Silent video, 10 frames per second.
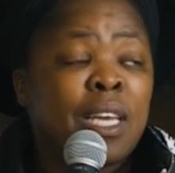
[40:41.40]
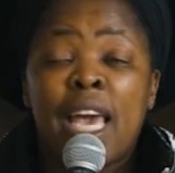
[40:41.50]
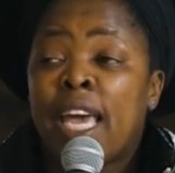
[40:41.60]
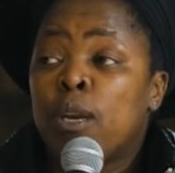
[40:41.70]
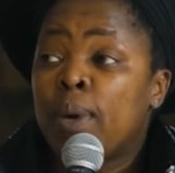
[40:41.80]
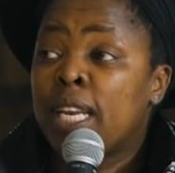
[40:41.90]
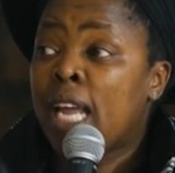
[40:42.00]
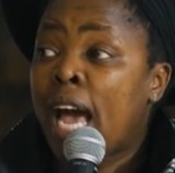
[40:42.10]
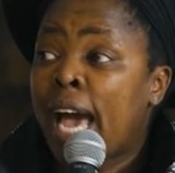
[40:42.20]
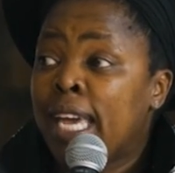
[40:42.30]
And when
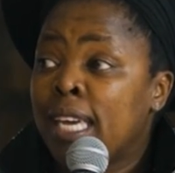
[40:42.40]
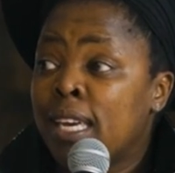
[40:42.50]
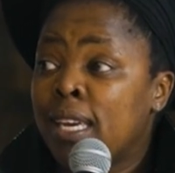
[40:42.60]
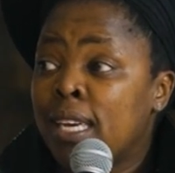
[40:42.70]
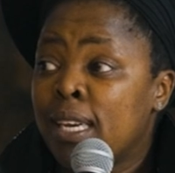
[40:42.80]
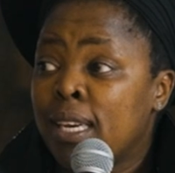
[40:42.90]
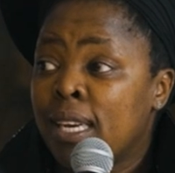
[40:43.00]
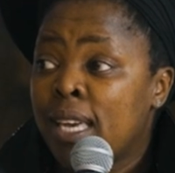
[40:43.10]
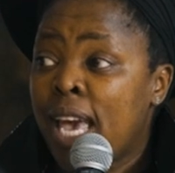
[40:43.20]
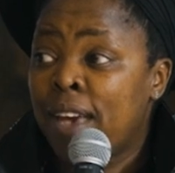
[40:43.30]
I
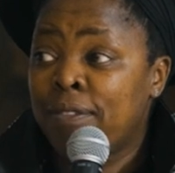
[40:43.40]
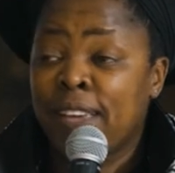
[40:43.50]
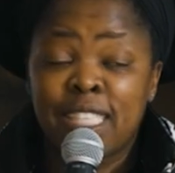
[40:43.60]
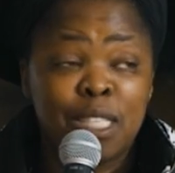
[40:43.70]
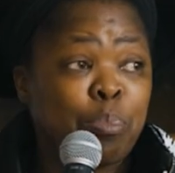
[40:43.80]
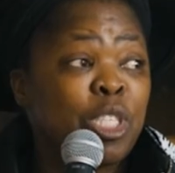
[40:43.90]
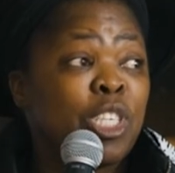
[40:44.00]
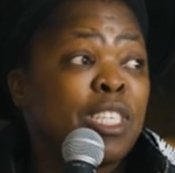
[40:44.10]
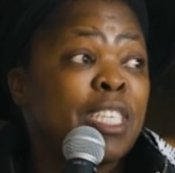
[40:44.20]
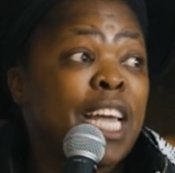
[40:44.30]
have
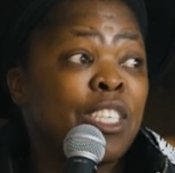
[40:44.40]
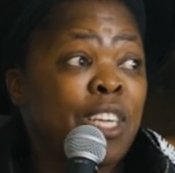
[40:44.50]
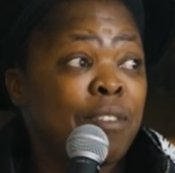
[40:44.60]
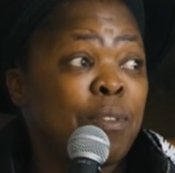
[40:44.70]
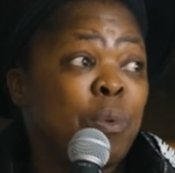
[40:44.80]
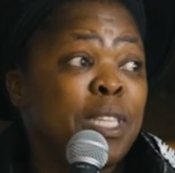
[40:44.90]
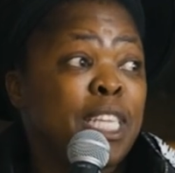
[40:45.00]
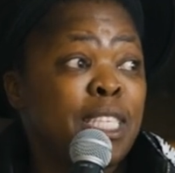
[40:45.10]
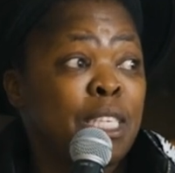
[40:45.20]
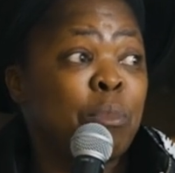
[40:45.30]
exhibitions, I travel with
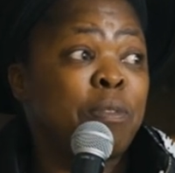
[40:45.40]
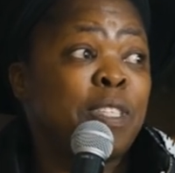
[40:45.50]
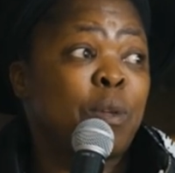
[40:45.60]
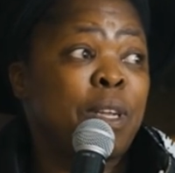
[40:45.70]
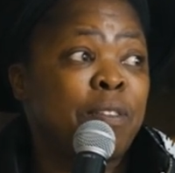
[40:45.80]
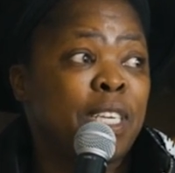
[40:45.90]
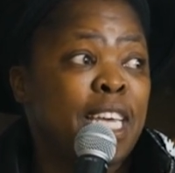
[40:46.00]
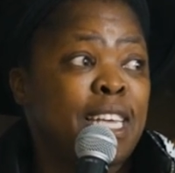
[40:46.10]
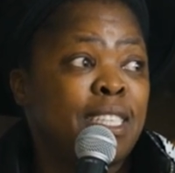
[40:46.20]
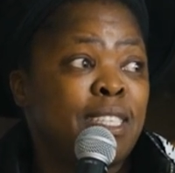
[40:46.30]
a team of South
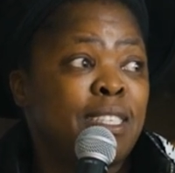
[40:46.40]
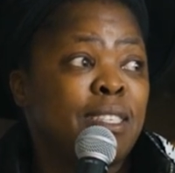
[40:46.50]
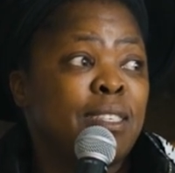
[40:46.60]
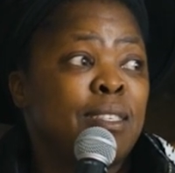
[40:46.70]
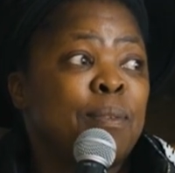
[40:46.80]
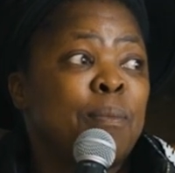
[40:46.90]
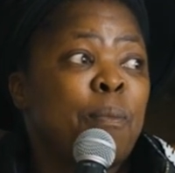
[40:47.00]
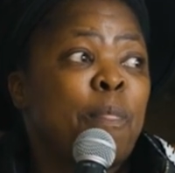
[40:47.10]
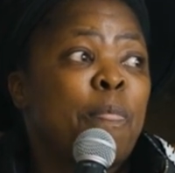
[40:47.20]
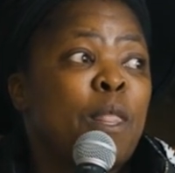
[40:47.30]
Africans
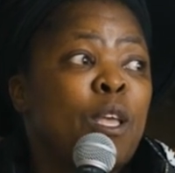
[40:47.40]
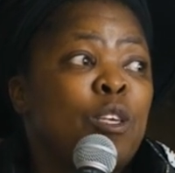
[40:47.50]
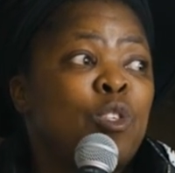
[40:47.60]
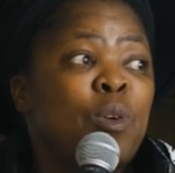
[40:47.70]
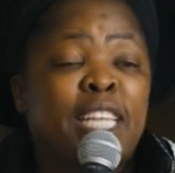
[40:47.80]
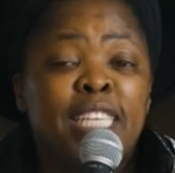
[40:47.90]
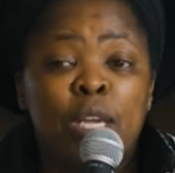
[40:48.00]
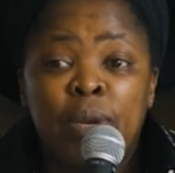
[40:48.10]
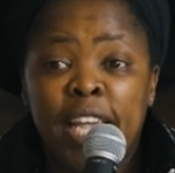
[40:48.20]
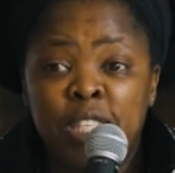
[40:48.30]
so that they
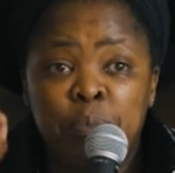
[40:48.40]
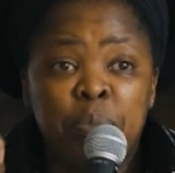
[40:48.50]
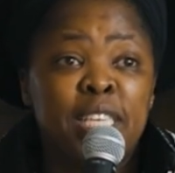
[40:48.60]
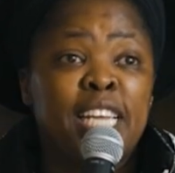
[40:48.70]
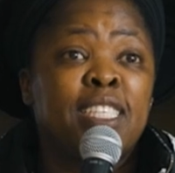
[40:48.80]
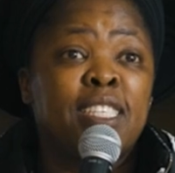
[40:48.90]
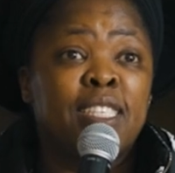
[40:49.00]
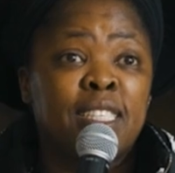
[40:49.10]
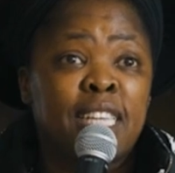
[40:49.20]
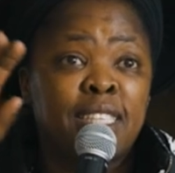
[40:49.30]
will experience
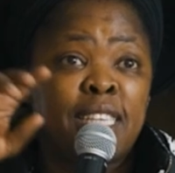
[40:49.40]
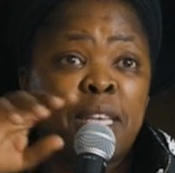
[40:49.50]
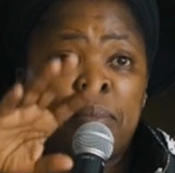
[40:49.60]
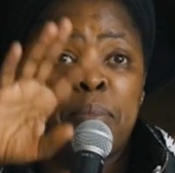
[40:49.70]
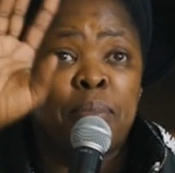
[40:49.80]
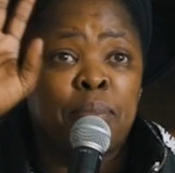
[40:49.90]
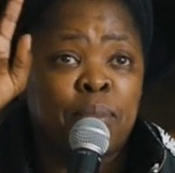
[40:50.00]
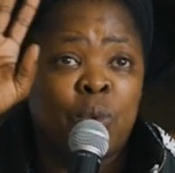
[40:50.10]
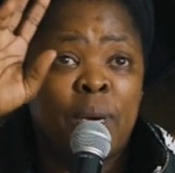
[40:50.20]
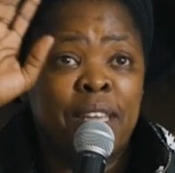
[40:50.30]
the same,
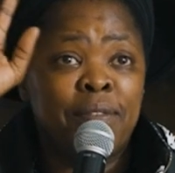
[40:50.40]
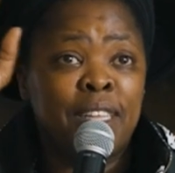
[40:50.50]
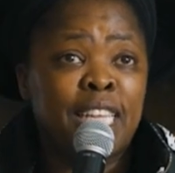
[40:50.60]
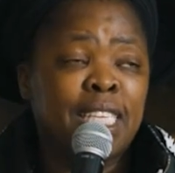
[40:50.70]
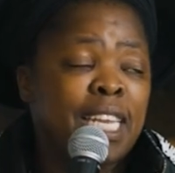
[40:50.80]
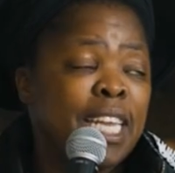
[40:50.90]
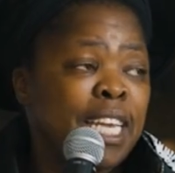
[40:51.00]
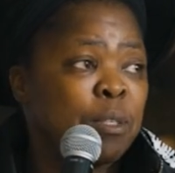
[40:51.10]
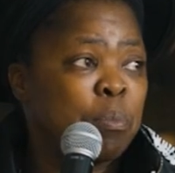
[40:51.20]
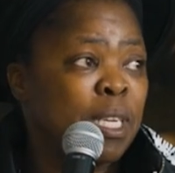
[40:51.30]
whatever that they'll
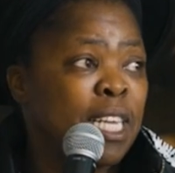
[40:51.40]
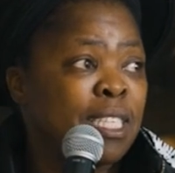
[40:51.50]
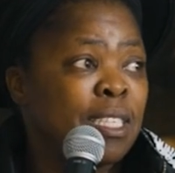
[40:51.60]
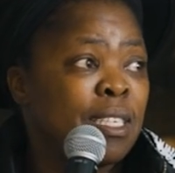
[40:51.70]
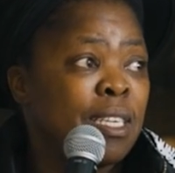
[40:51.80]
experience.